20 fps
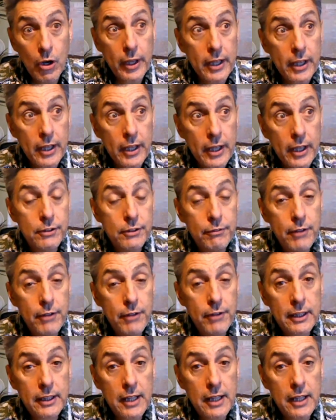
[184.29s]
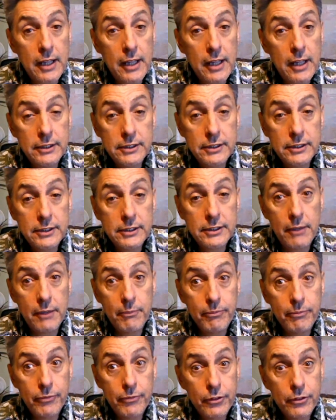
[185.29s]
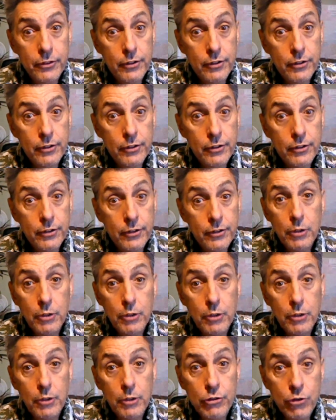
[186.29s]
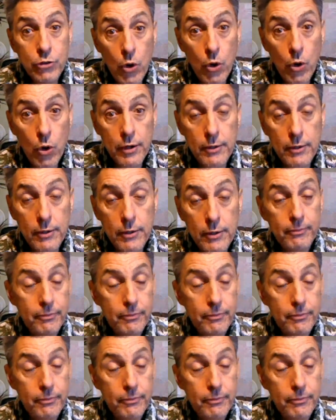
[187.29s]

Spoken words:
is the fact that, like I said, time is a little bit short.